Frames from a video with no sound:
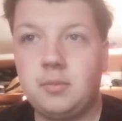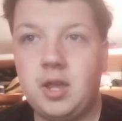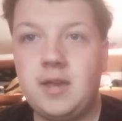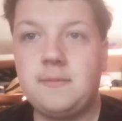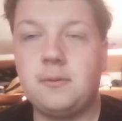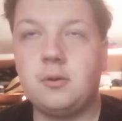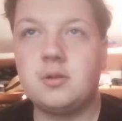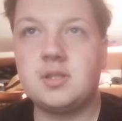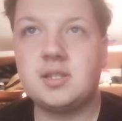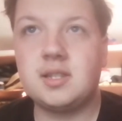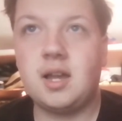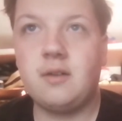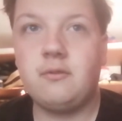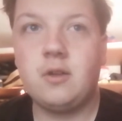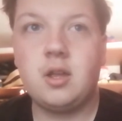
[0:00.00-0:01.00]
people and
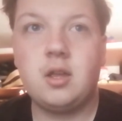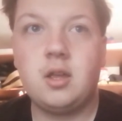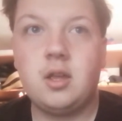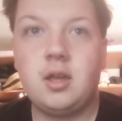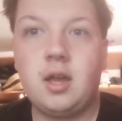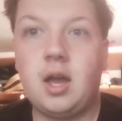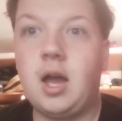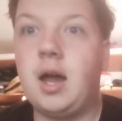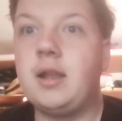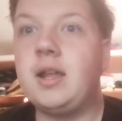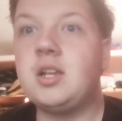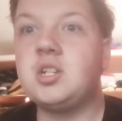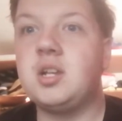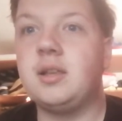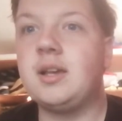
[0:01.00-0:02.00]
stuff. And
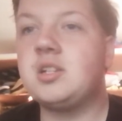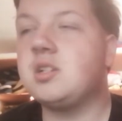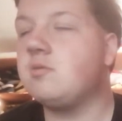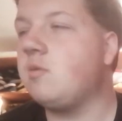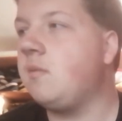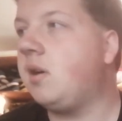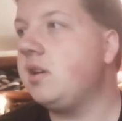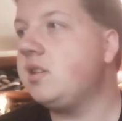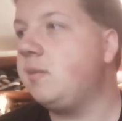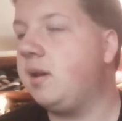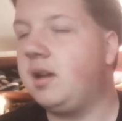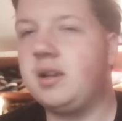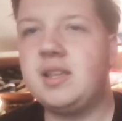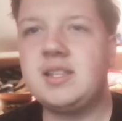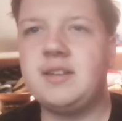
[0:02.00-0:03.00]
actually, that's just reminded
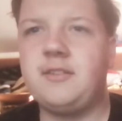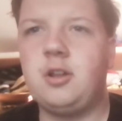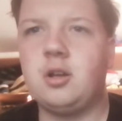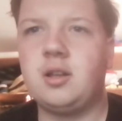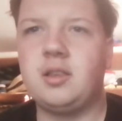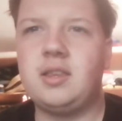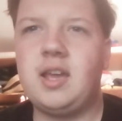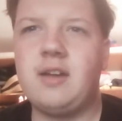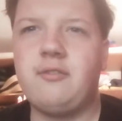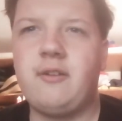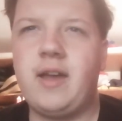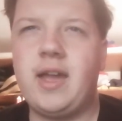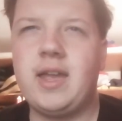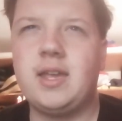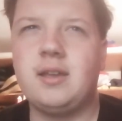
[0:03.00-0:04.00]
me, I need to have a look at the
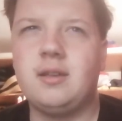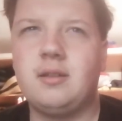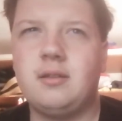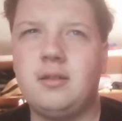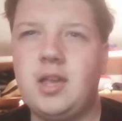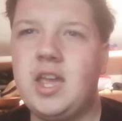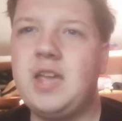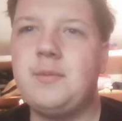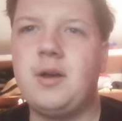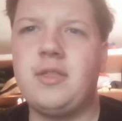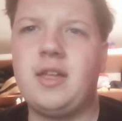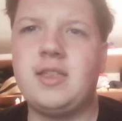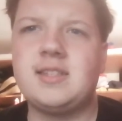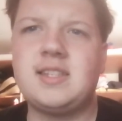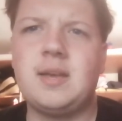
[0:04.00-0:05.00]
FA
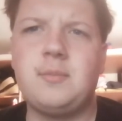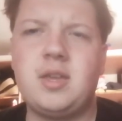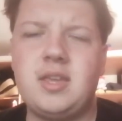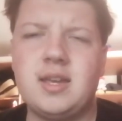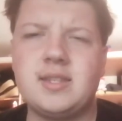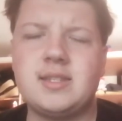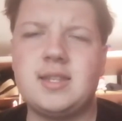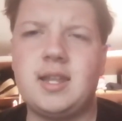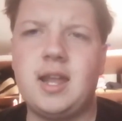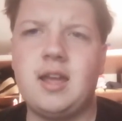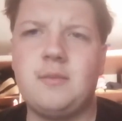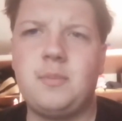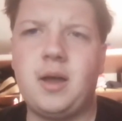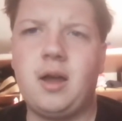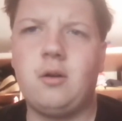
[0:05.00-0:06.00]
email that they sent me
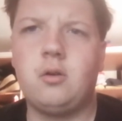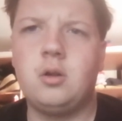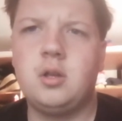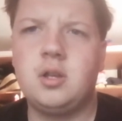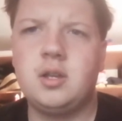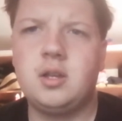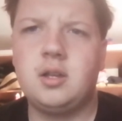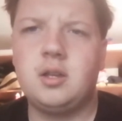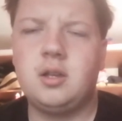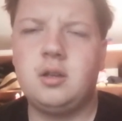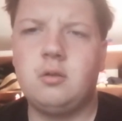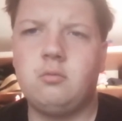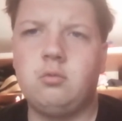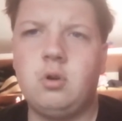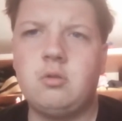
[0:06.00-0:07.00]
yesterday about
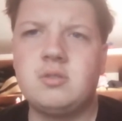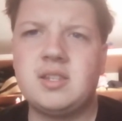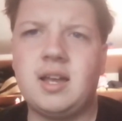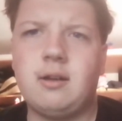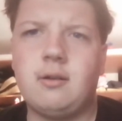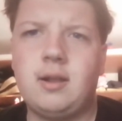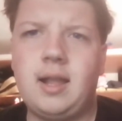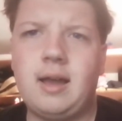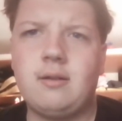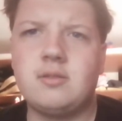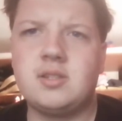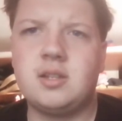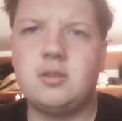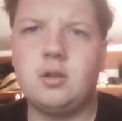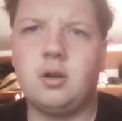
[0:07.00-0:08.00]
rules that are
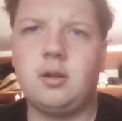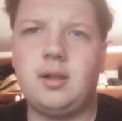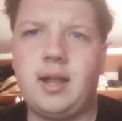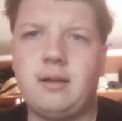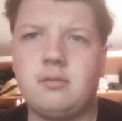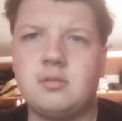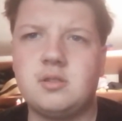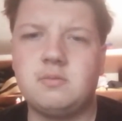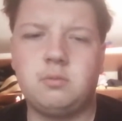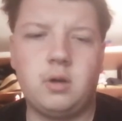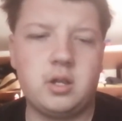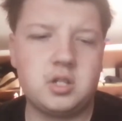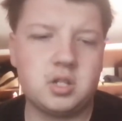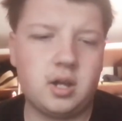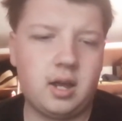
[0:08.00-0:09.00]
allowed and not allowed,
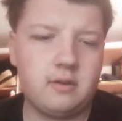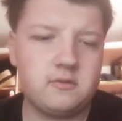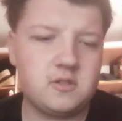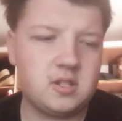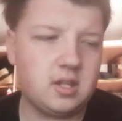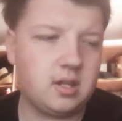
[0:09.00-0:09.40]
which I have